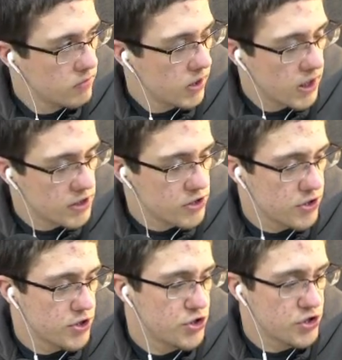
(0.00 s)
Has a
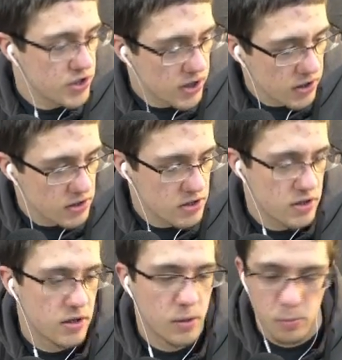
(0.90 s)
distinct
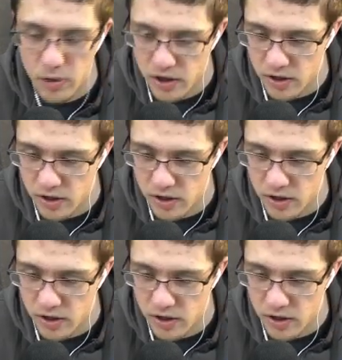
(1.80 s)
pattern.